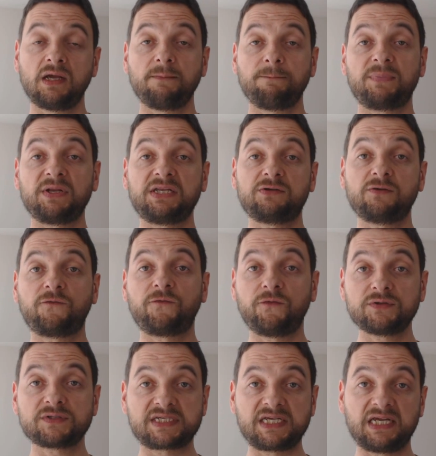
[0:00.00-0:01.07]
but in the
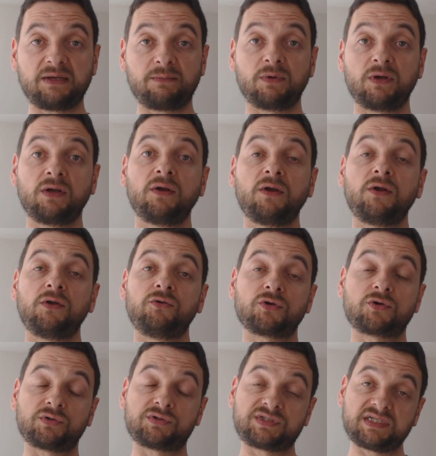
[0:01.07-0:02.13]
first game, you
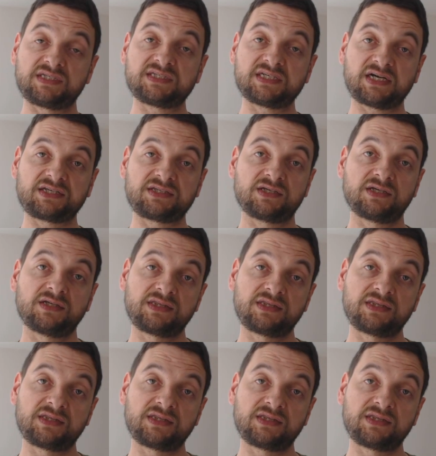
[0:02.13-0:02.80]
could sit tight,